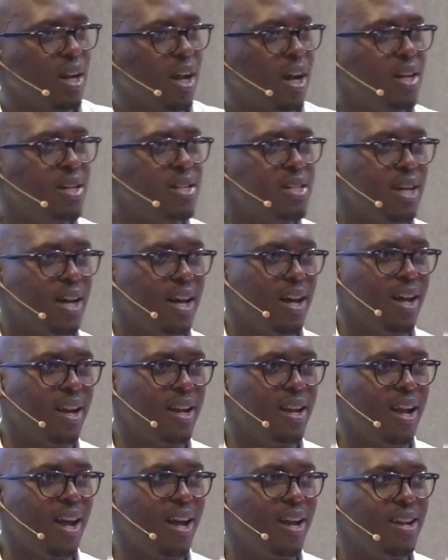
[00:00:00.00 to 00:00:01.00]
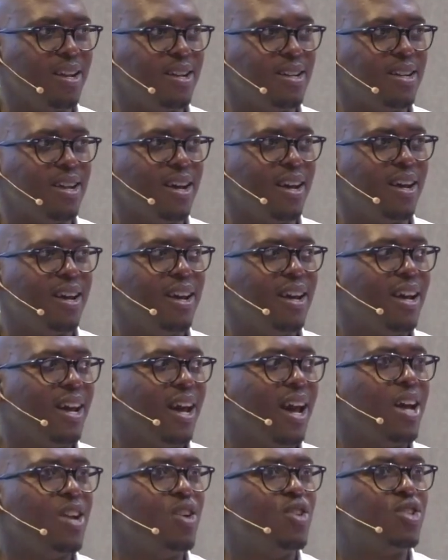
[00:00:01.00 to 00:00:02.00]
right? And, and, uh,
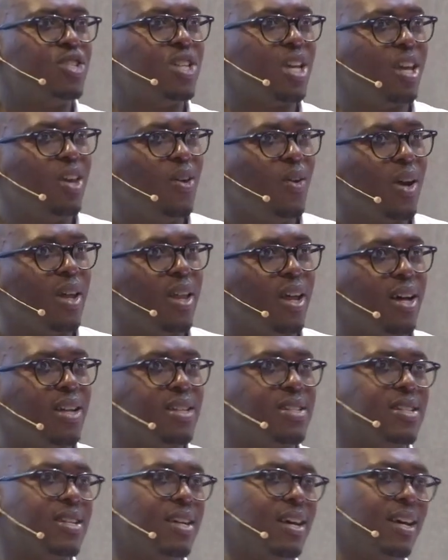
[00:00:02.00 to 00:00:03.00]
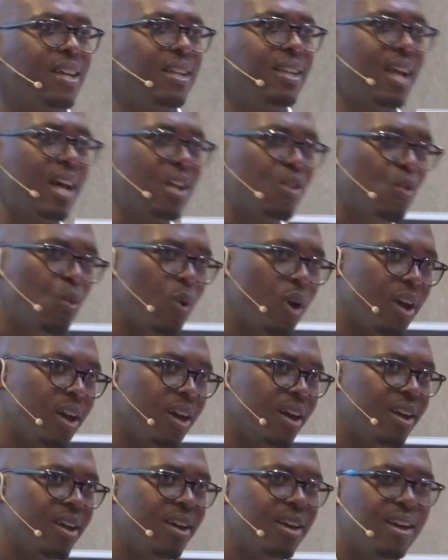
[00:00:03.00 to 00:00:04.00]
and to secure that, that's
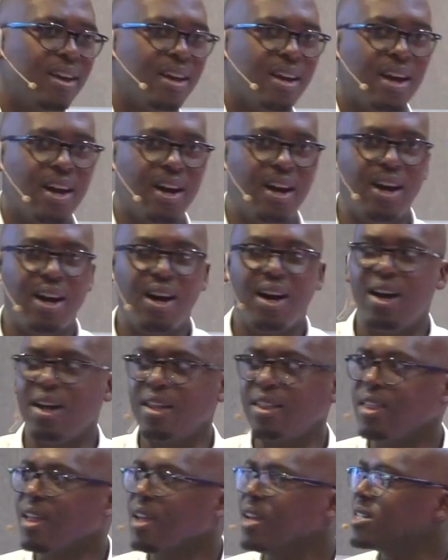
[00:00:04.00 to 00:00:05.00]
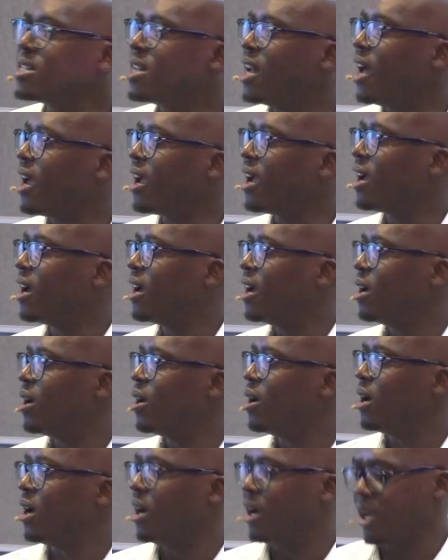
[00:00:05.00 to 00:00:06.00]
where uh, things like, uh,
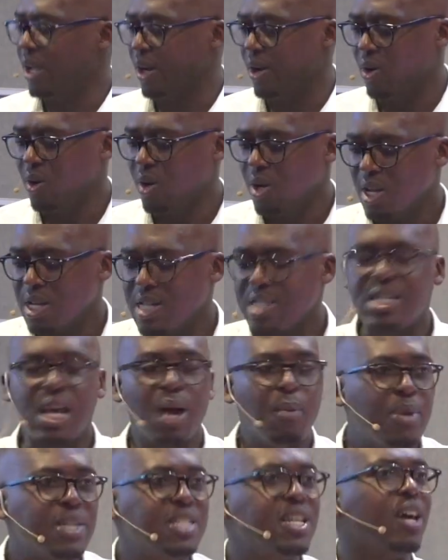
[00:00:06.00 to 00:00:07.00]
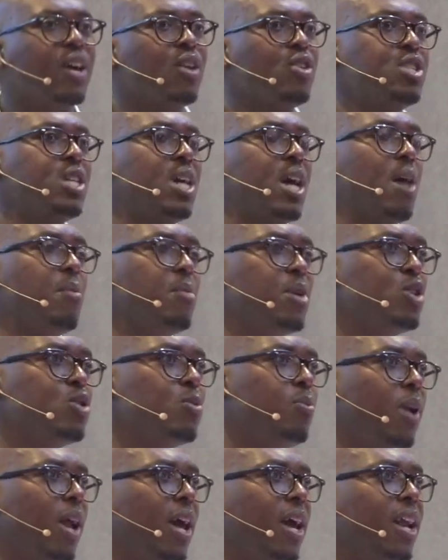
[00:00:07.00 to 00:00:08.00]
you know, cybersecurity come into
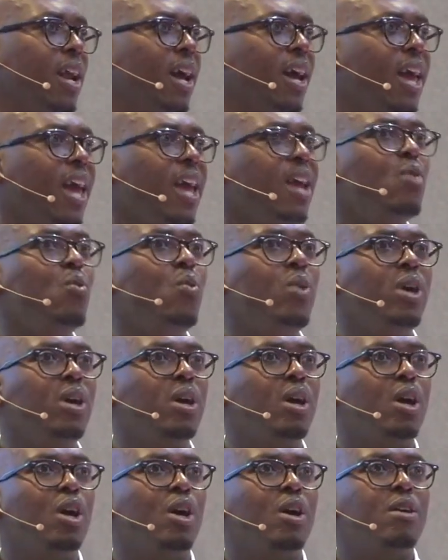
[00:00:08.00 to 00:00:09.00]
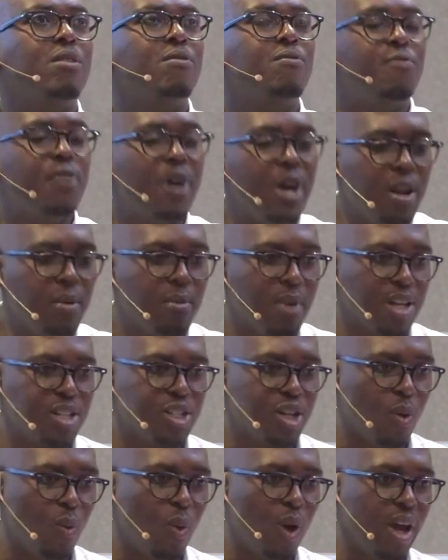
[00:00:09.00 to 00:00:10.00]
play. And again, we very
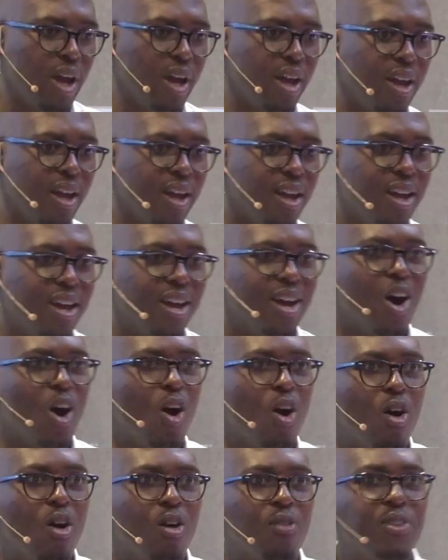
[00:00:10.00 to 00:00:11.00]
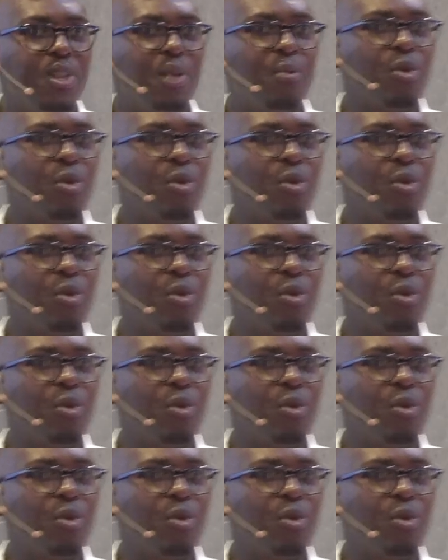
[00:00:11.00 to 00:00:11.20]
much aware of the